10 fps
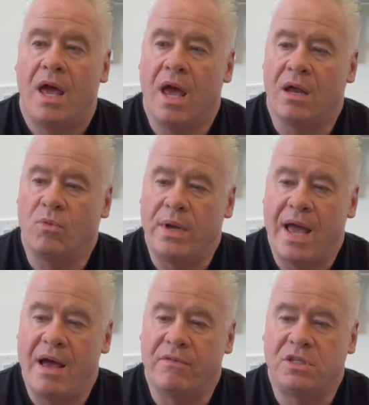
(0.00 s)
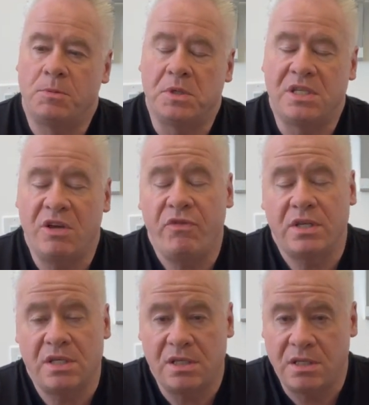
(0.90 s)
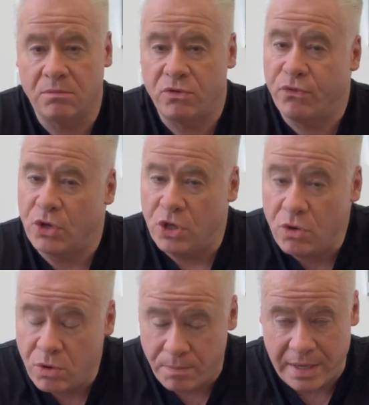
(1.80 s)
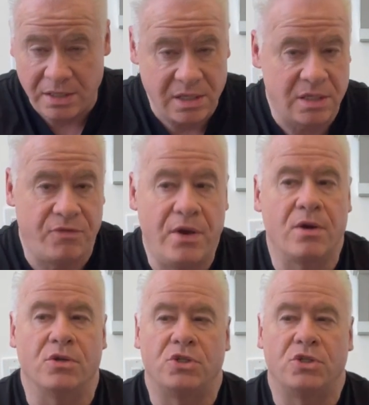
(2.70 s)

and we have specific systems for you to make 6 figures.